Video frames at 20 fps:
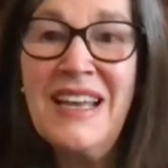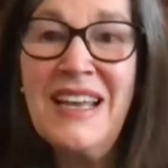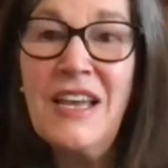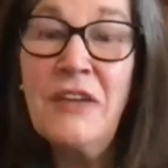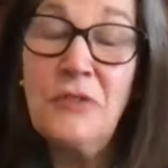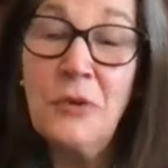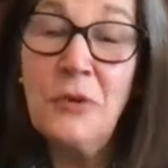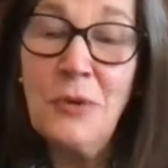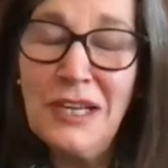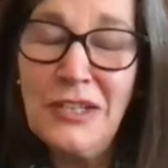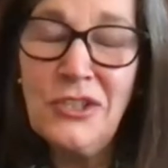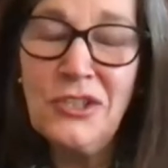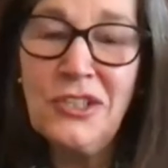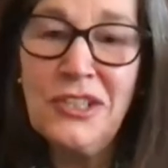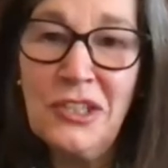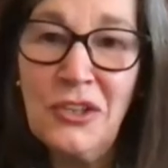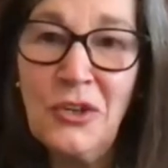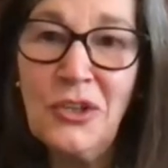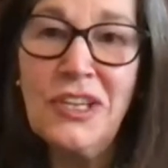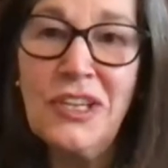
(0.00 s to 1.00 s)
If you
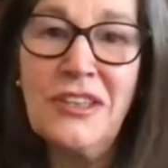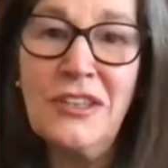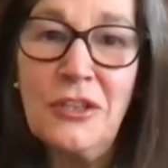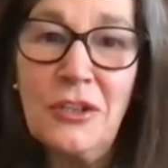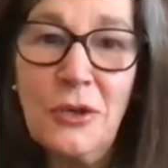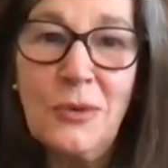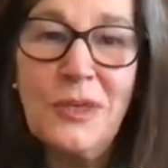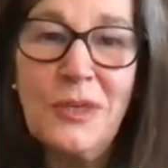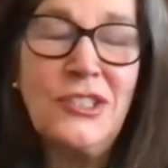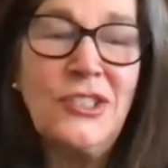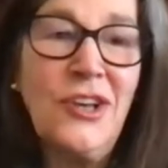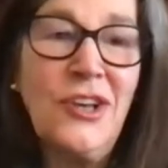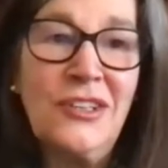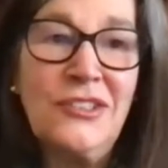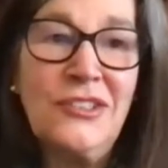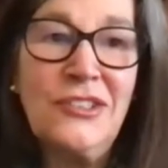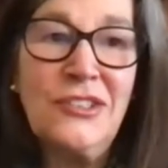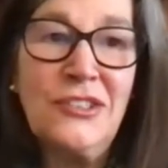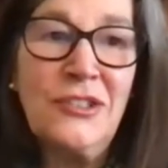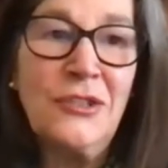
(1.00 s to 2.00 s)
actually look at the US
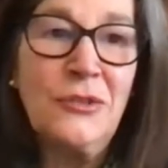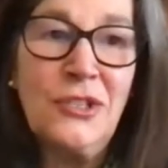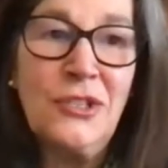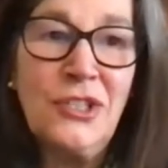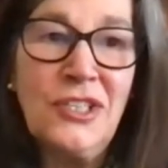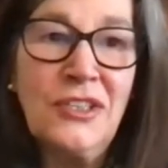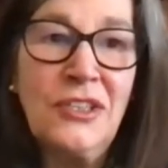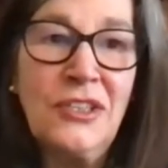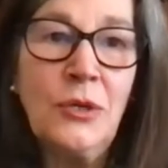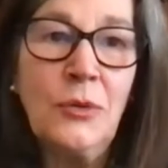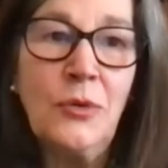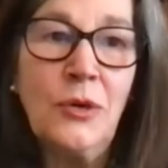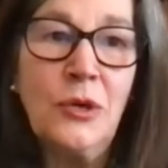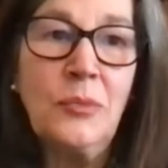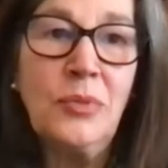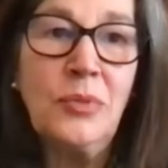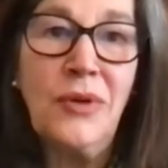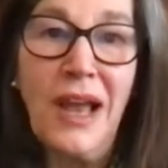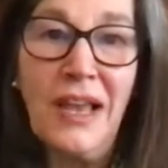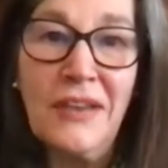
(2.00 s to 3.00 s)
Constitution, the
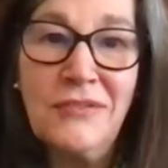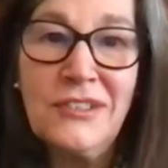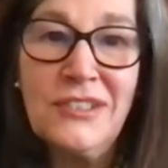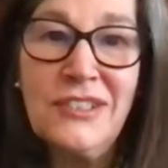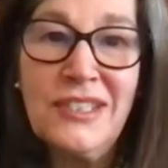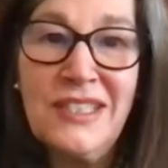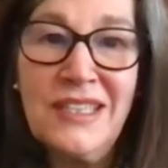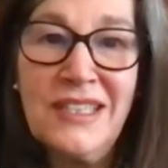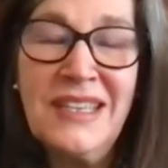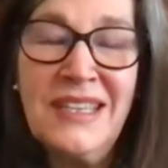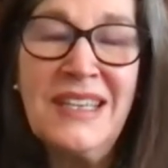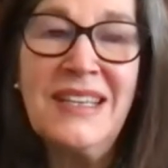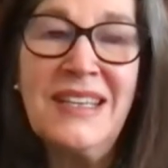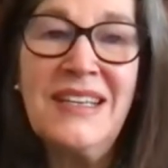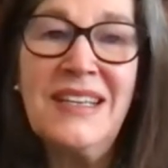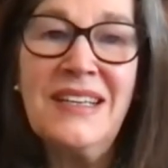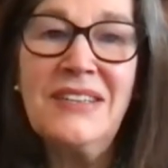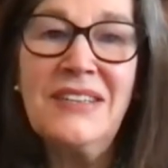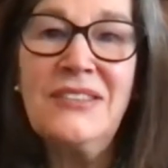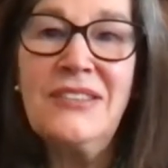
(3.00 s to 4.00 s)
word privacy
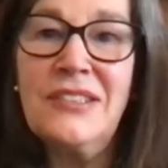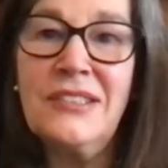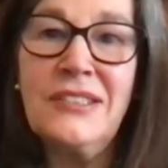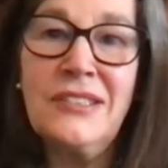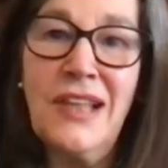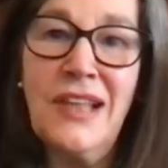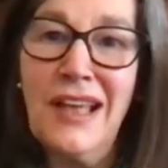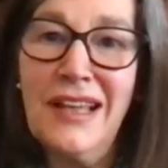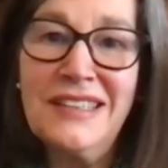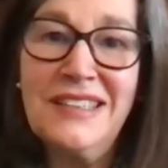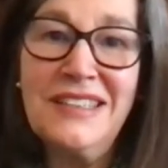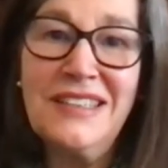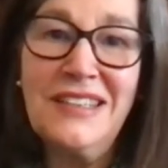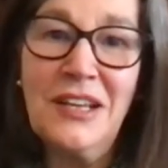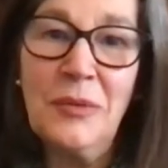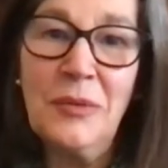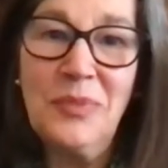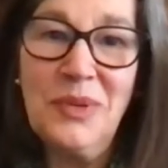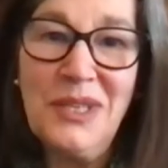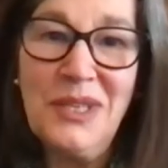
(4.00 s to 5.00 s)
does not
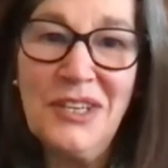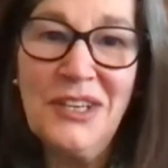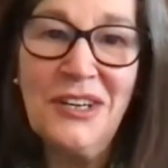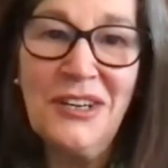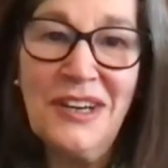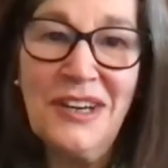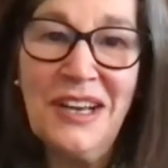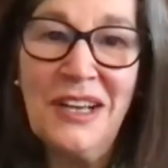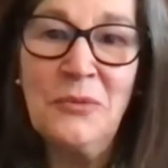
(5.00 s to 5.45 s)
appear.